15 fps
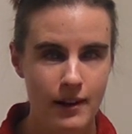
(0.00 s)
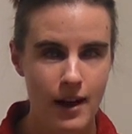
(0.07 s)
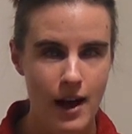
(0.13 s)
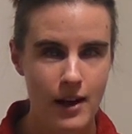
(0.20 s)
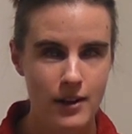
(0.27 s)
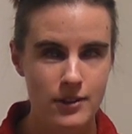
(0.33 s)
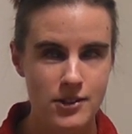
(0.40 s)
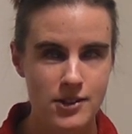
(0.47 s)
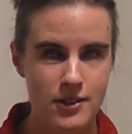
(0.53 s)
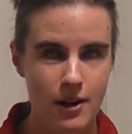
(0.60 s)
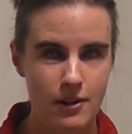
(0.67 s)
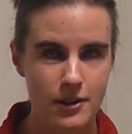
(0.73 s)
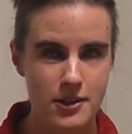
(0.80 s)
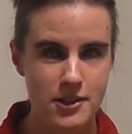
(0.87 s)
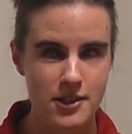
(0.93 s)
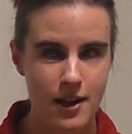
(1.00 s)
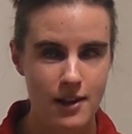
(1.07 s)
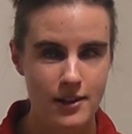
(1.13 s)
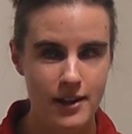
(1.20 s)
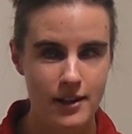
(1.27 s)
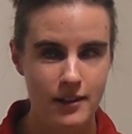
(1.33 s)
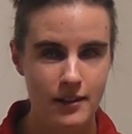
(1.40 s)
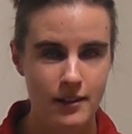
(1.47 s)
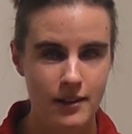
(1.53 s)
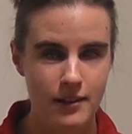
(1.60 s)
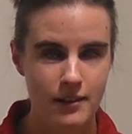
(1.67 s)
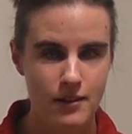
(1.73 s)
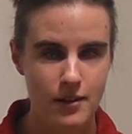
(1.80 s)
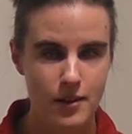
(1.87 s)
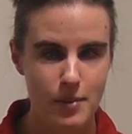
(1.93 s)
and started studying
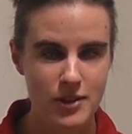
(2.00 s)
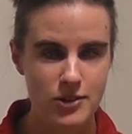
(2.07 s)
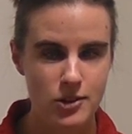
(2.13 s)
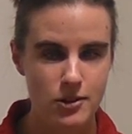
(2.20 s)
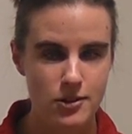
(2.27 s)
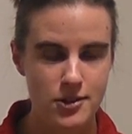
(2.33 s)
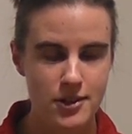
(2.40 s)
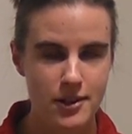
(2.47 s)
the bachelor's